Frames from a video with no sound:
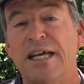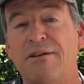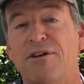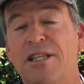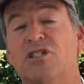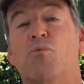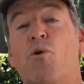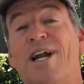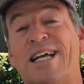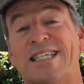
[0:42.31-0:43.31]
Even this
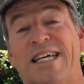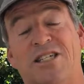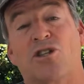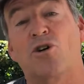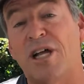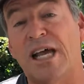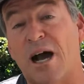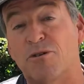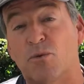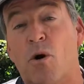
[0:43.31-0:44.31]
morning, 6:30,
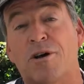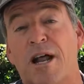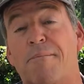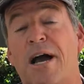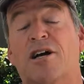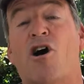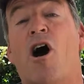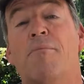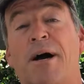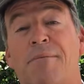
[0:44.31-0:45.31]
I was woken up by a
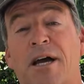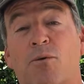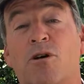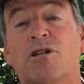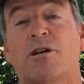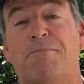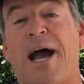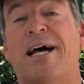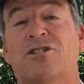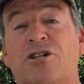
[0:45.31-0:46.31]
call by my worship
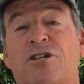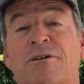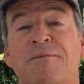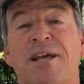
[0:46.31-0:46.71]
pastor.